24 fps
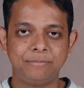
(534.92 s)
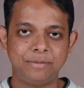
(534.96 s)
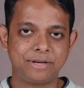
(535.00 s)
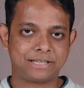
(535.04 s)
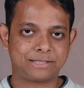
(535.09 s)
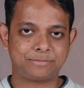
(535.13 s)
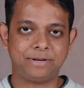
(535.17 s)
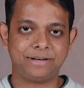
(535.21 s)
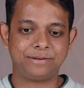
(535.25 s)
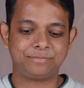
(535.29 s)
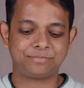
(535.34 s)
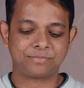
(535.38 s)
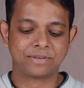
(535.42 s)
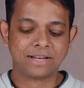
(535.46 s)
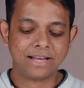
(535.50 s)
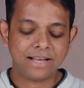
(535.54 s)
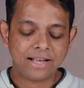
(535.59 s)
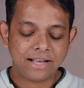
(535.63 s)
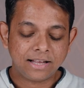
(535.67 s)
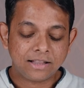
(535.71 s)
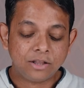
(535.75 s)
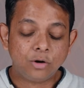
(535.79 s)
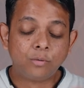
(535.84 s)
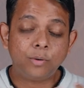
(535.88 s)
Let me explain.
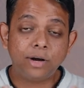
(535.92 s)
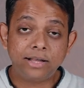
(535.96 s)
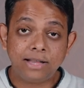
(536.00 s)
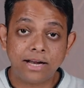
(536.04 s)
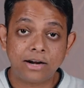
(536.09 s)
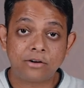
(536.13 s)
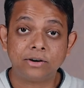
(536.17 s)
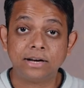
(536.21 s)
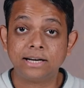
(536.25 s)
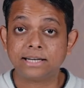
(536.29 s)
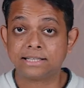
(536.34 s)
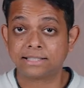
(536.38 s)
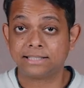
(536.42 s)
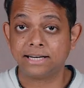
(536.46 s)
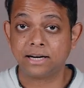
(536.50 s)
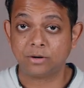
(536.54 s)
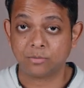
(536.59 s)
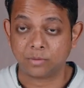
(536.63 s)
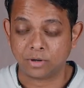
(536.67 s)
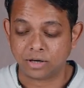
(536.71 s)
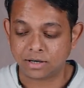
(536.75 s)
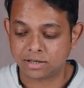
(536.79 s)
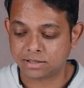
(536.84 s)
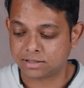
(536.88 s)
The way that real
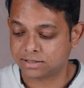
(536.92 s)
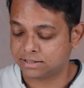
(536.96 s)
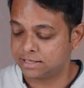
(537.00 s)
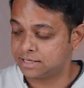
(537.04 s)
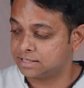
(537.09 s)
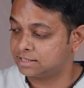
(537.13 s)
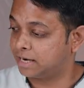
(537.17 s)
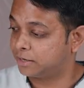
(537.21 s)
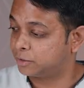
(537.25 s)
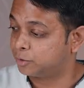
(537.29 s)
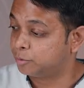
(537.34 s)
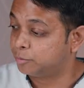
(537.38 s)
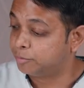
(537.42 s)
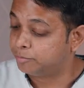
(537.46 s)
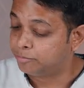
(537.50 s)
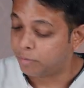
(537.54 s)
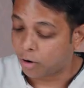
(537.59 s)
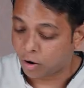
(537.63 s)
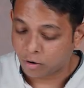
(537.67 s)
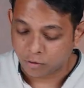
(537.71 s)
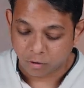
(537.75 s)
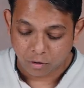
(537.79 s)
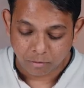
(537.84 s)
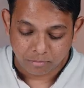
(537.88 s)
estate works is that you
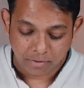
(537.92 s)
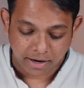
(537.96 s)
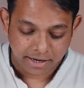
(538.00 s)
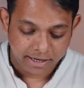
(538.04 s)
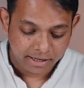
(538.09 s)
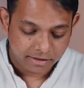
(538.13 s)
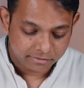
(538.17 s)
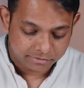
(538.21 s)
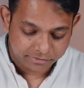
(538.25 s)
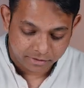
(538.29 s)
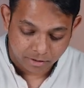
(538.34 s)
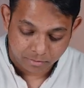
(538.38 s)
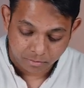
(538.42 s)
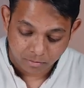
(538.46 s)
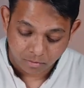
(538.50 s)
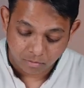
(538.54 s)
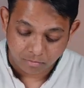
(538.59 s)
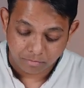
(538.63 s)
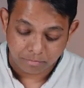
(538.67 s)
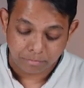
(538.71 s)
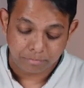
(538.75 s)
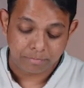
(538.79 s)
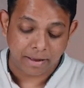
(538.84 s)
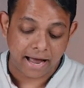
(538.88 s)
borrow money
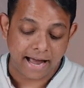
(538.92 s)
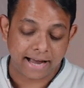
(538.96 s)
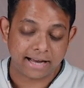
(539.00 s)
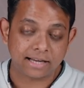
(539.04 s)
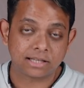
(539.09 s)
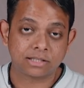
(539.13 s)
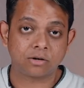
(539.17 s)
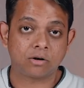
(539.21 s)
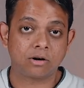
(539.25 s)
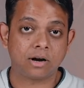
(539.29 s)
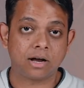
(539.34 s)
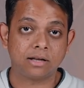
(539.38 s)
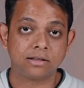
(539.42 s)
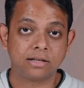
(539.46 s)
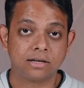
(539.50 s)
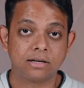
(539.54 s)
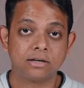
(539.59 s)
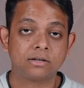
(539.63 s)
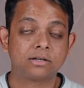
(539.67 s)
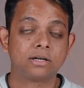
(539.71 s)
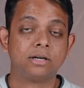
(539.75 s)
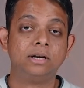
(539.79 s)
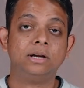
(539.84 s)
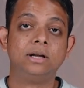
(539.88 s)
from banks or
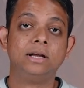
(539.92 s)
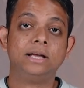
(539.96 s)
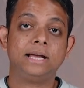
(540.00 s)
other